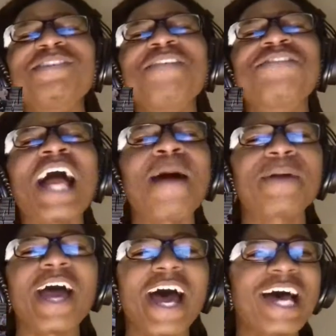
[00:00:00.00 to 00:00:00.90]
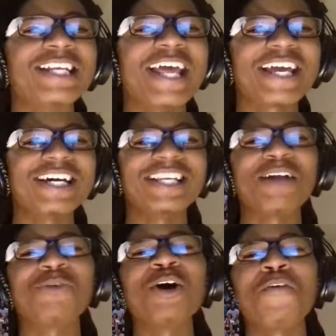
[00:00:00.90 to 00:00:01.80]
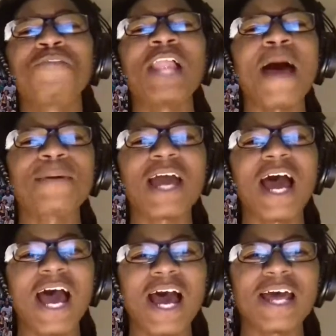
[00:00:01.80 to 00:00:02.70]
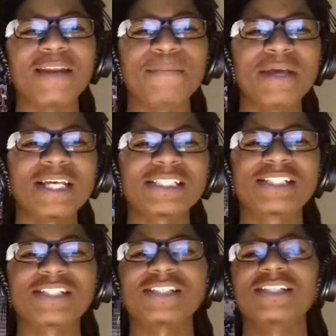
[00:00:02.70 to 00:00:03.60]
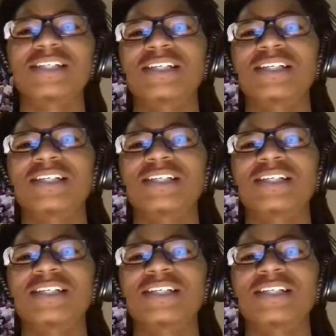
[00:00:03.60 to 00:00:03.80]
from the flop guy, nigga. That real flop guy, bitch.